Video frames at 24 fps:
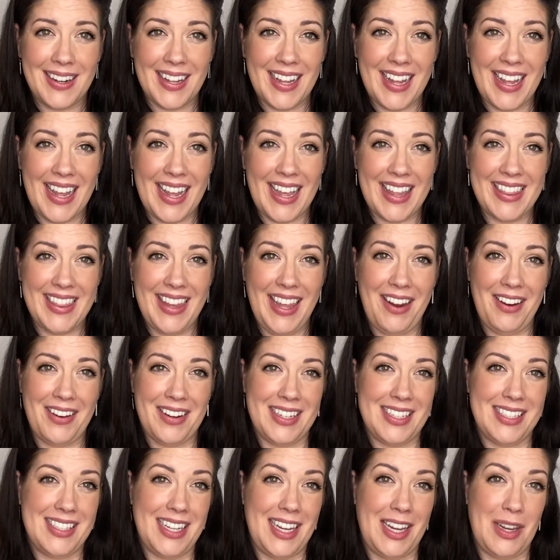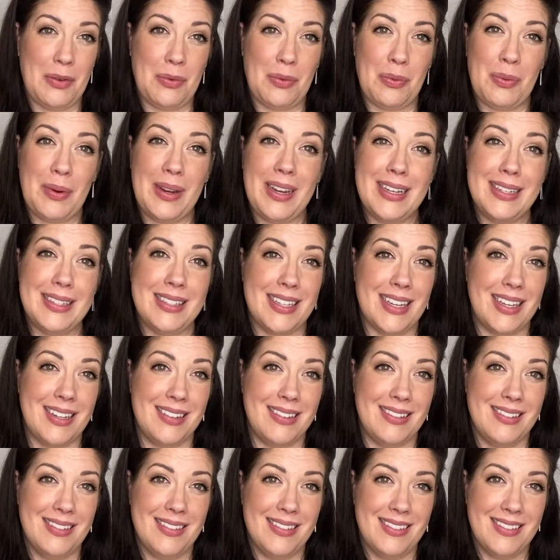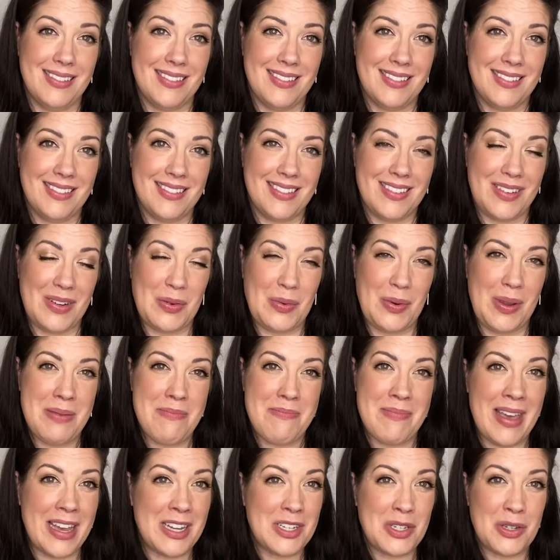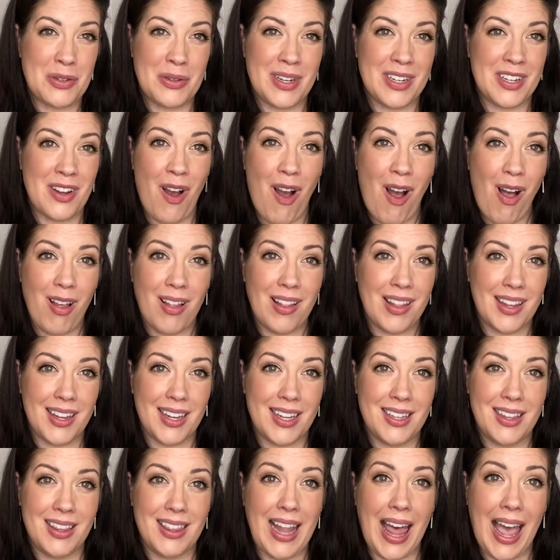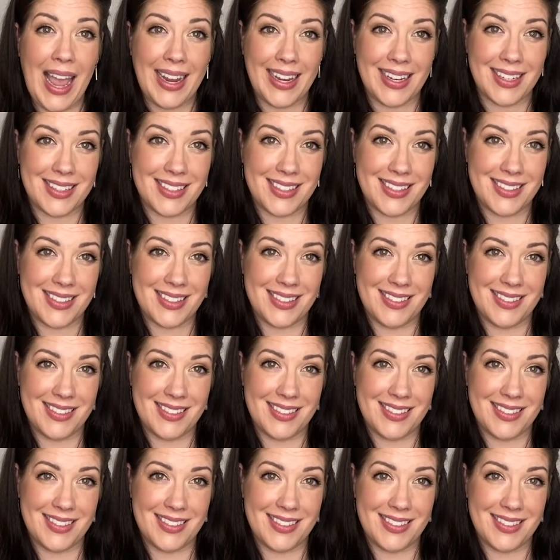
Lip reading: And there is a reason we measure it all in light.